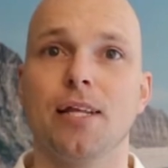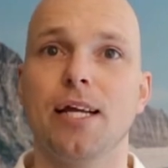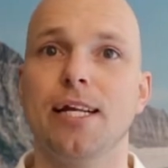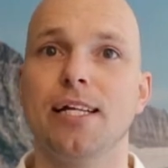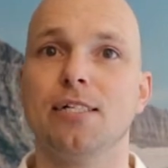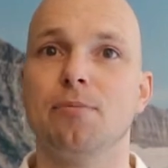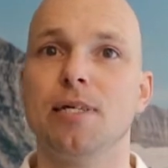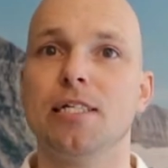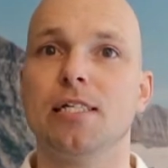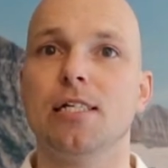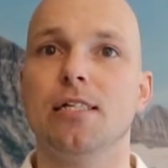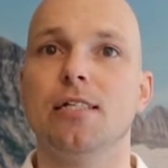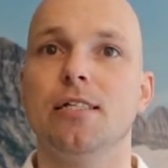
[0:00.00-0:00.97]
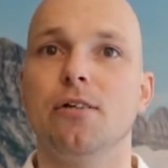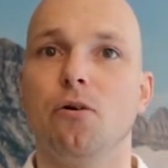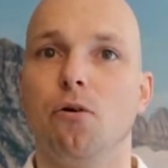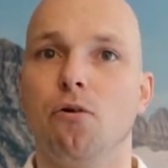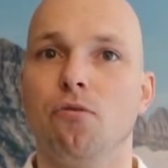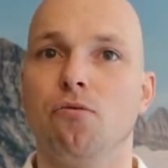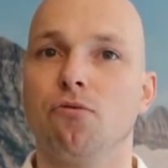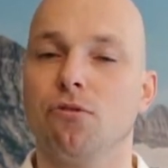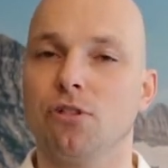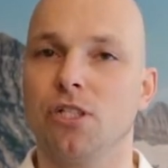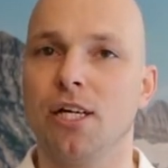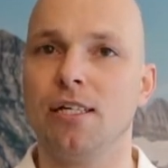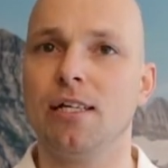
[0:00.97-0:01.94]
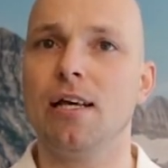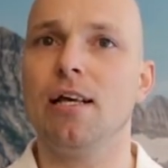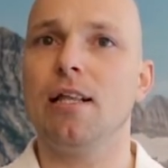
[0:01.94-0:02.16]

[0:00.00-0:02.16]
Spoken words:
and that's basically the whole front side.